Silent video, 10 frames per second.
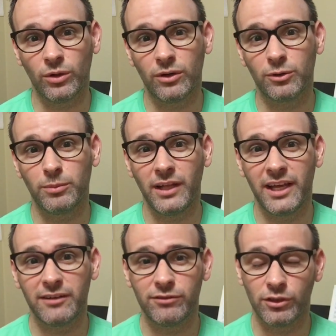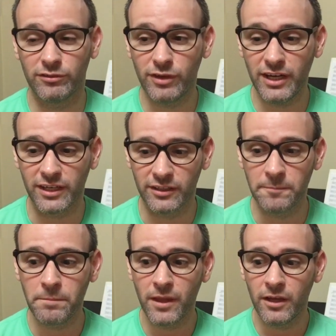or playing for a friend,
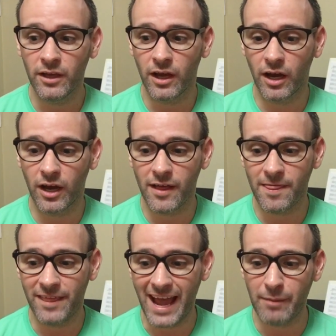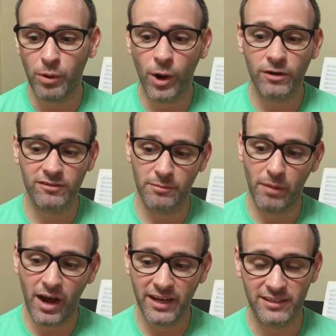that part of the
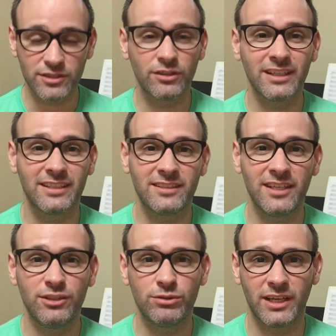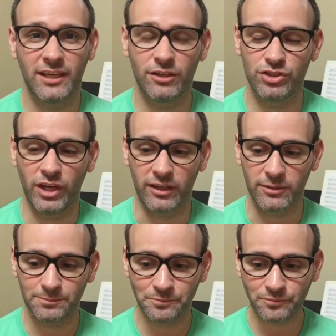mind is going to continue to
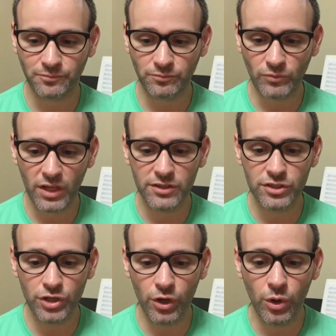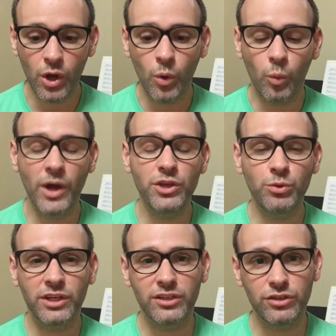interject. So what
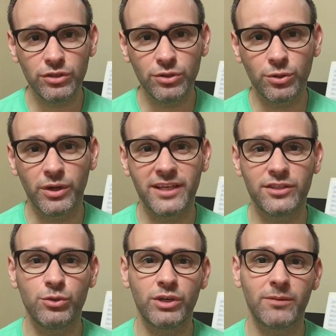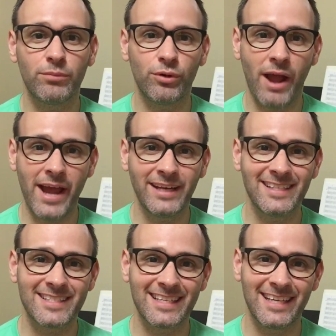you can do is you can
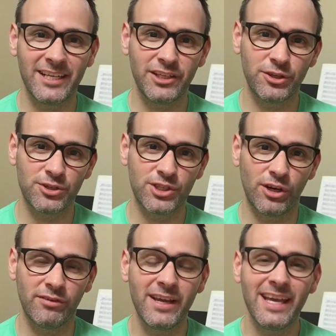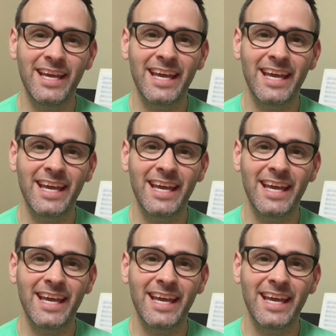practice getting yourself